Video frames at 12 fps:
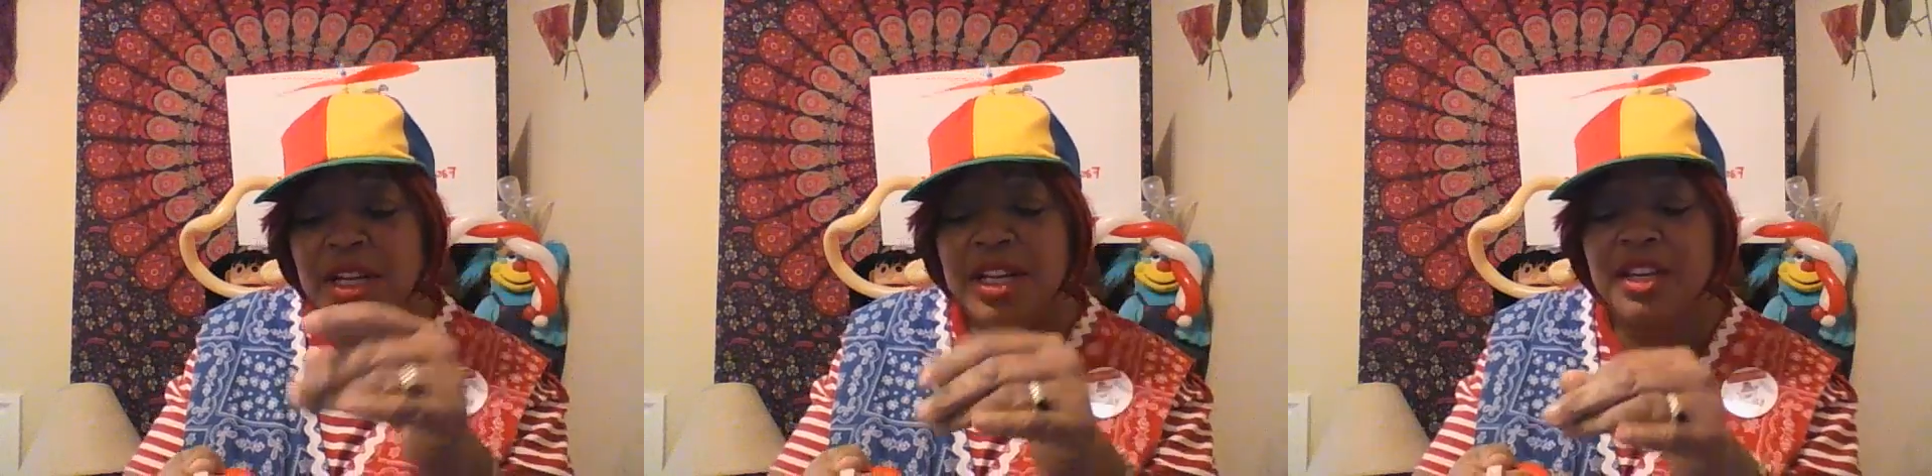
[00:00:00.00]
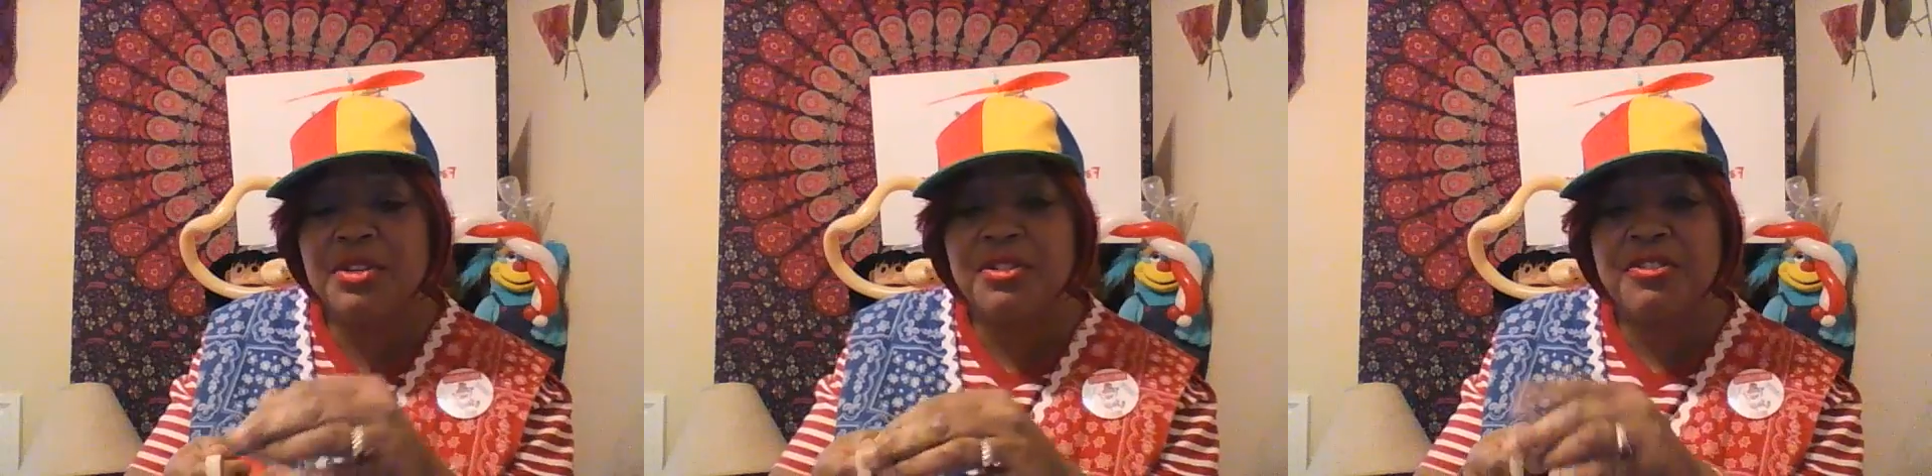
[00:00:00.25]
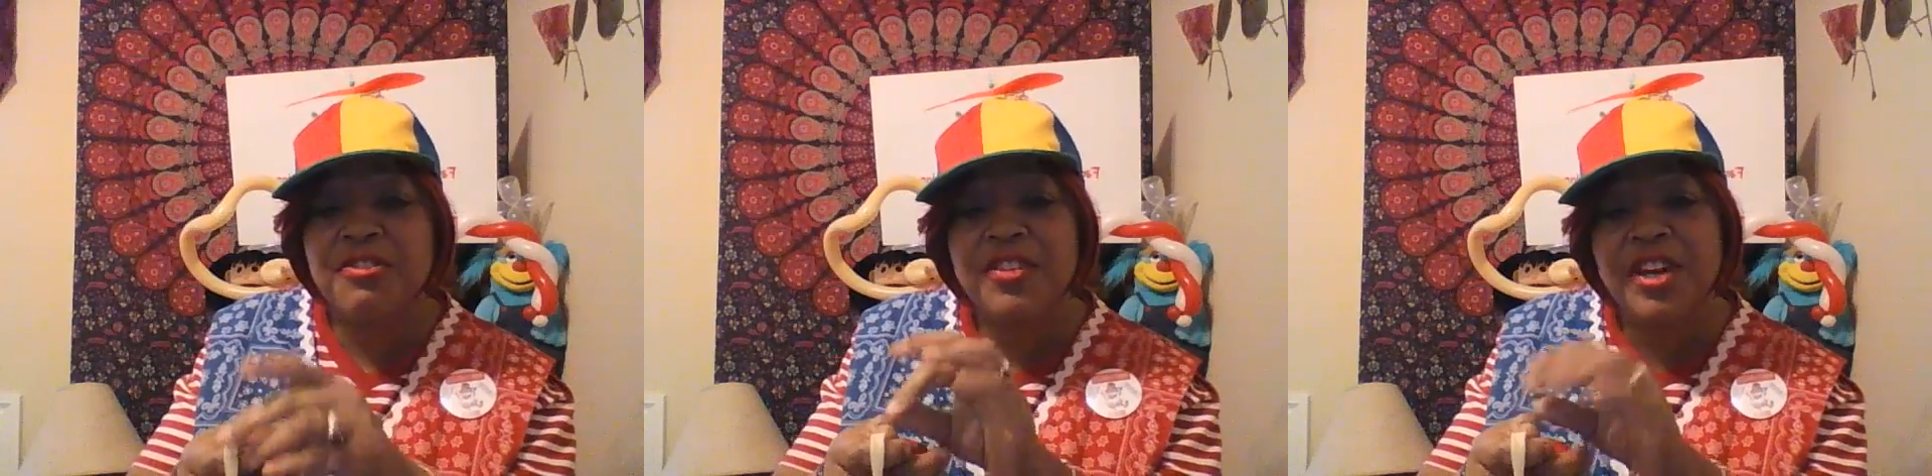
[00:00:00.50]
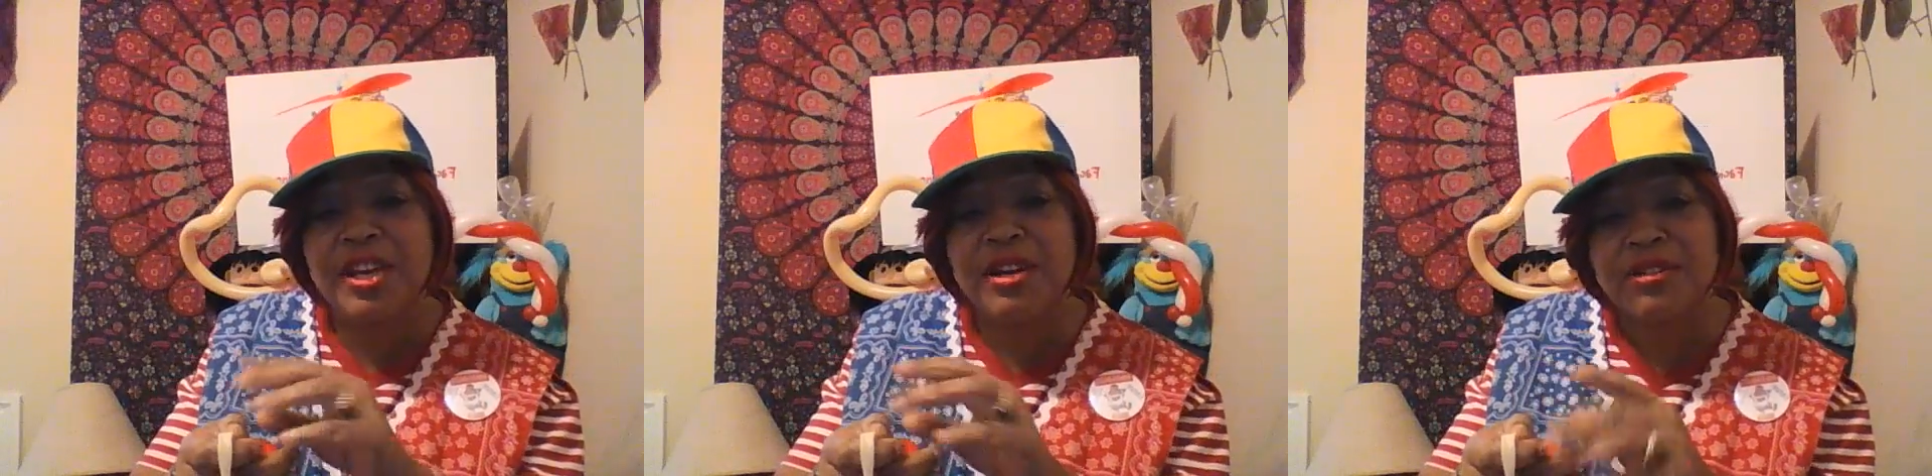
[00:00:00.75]
to let your
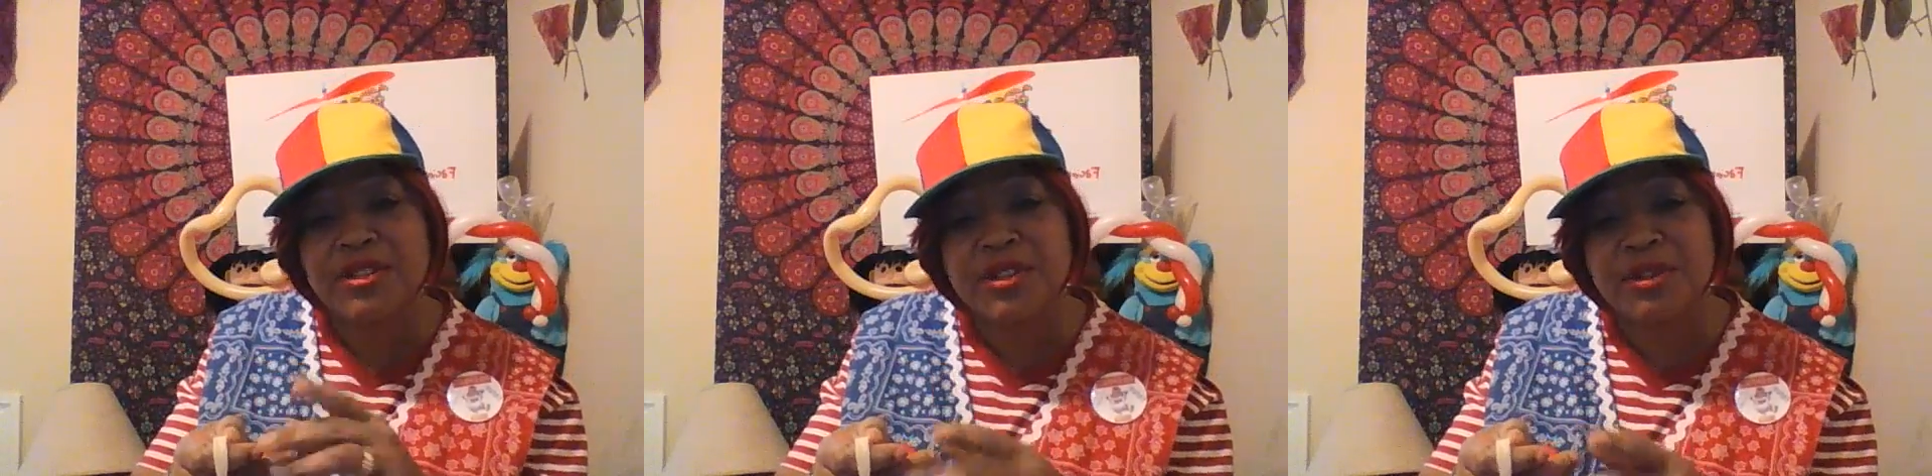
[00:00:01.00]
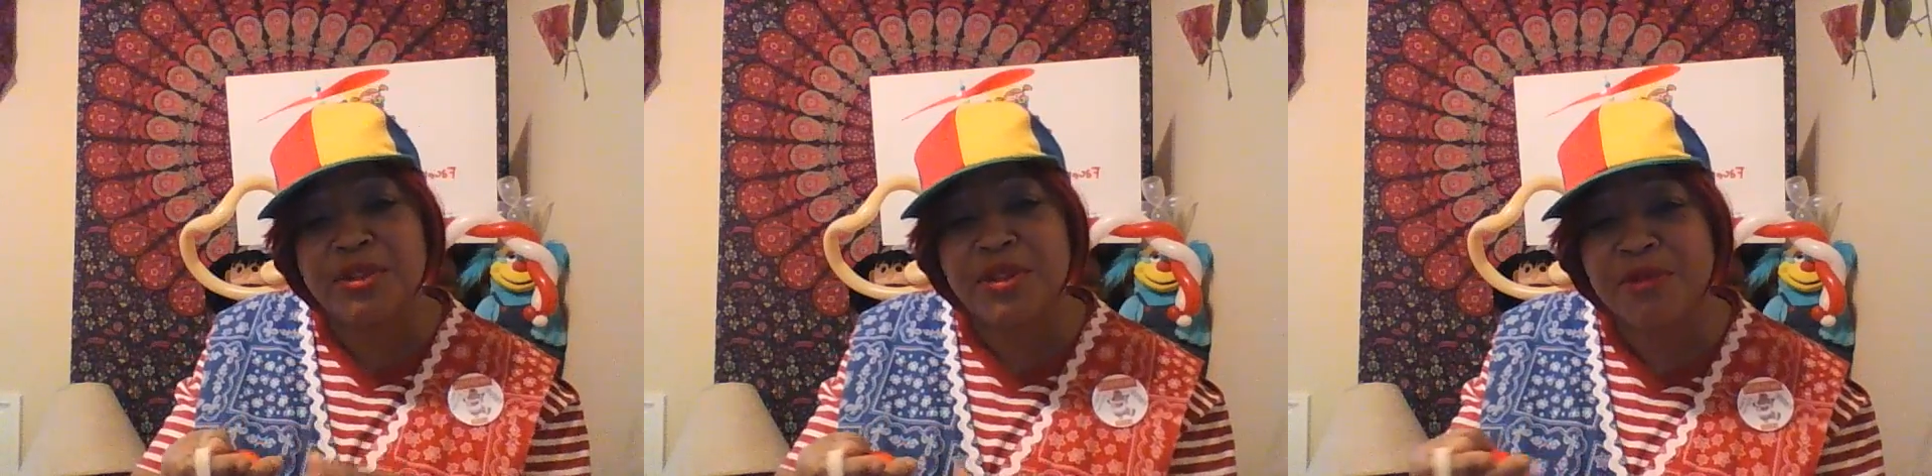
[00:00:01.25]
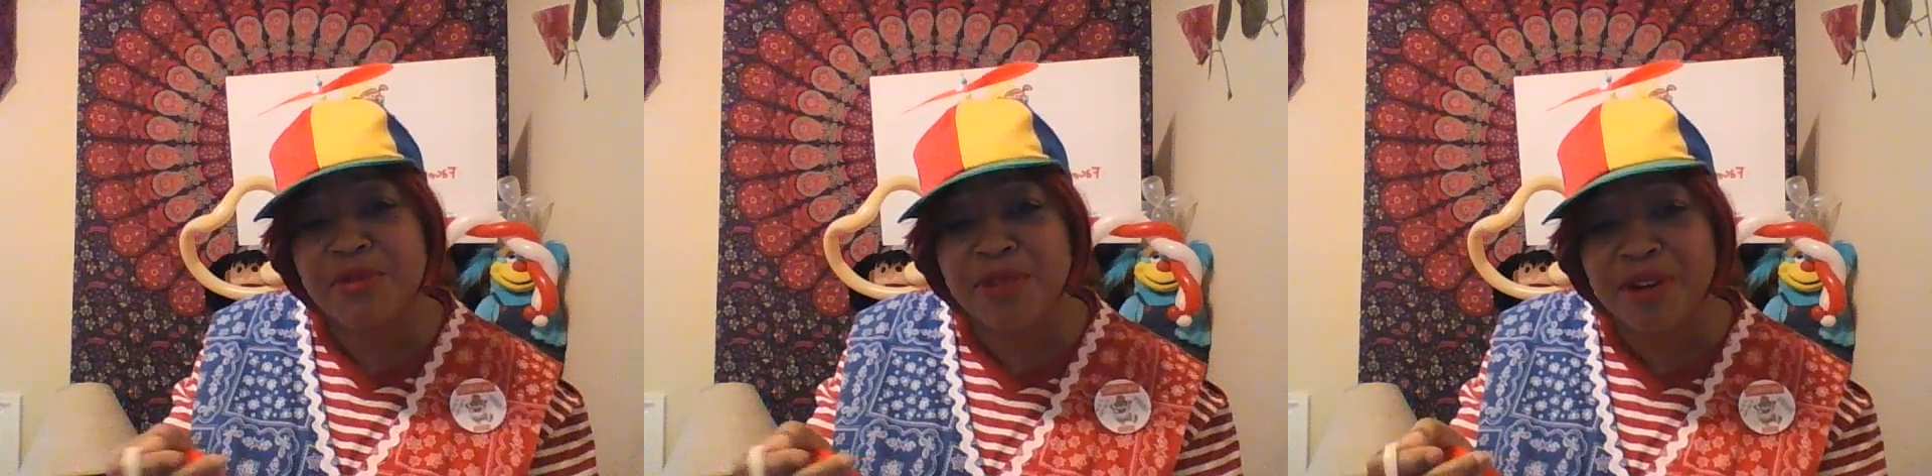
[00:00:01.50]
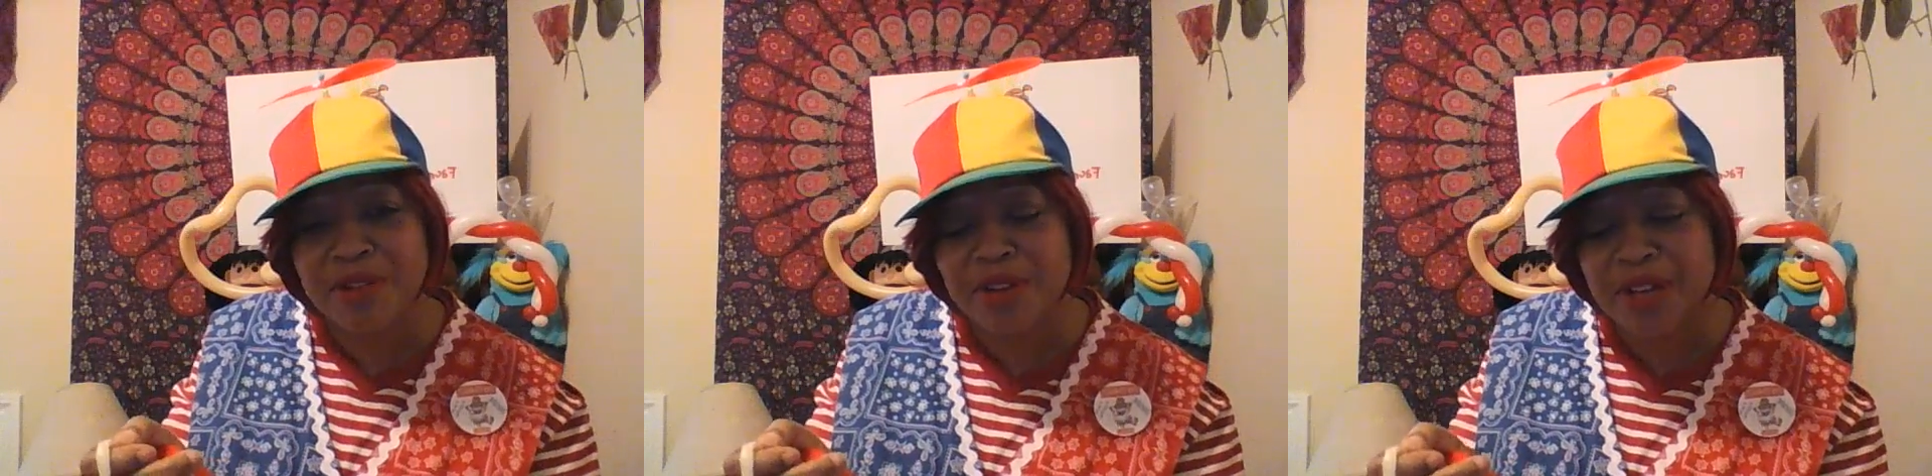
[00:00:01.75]
fingers do the
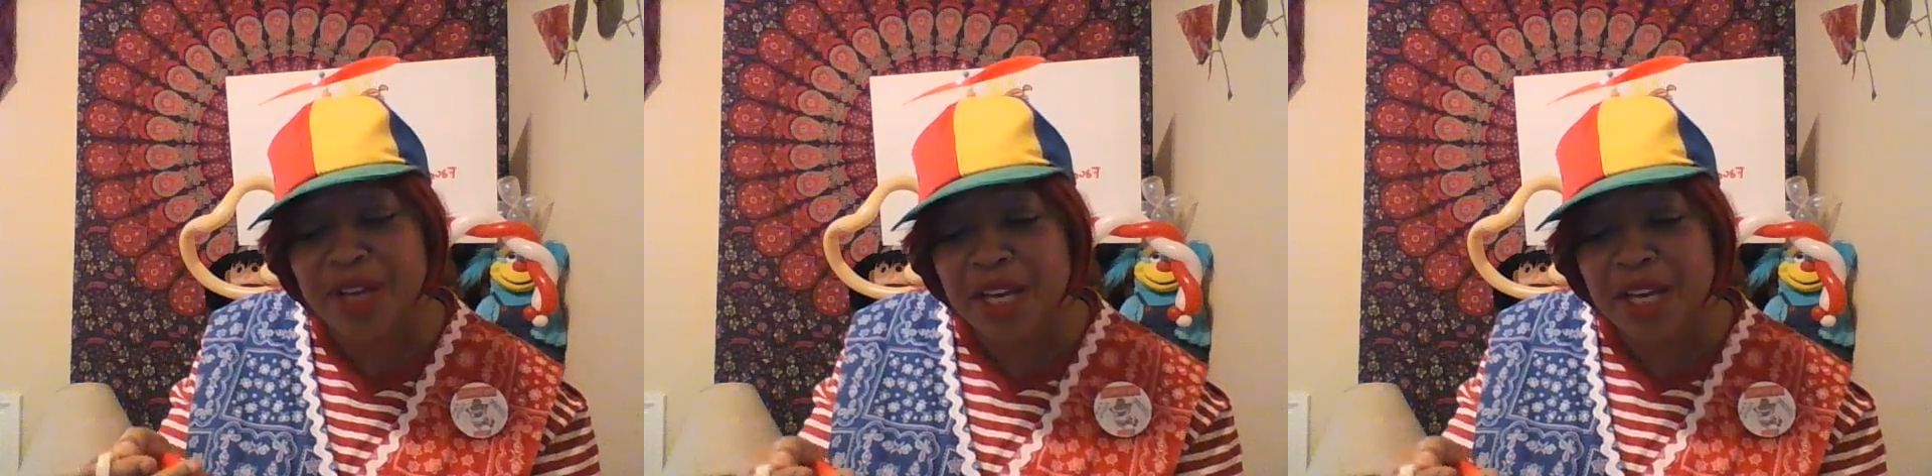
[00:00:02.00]
work,